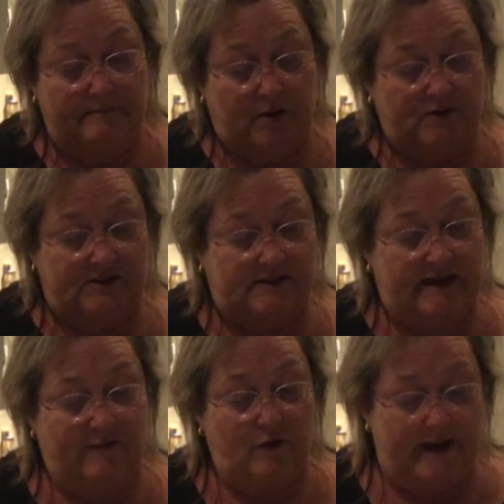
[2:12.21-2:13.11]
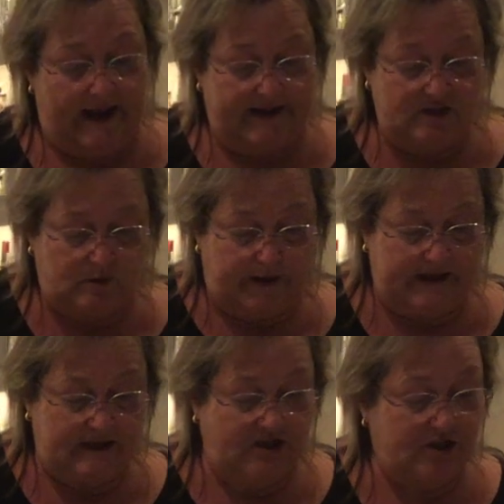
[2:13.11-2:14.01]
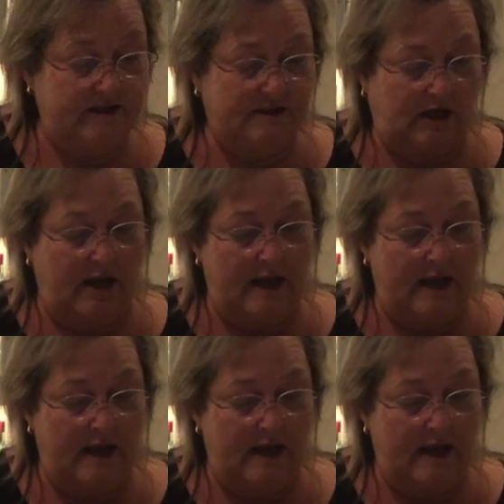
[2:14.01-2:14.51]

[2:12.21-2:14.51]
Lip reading: both savory and sweet dishes.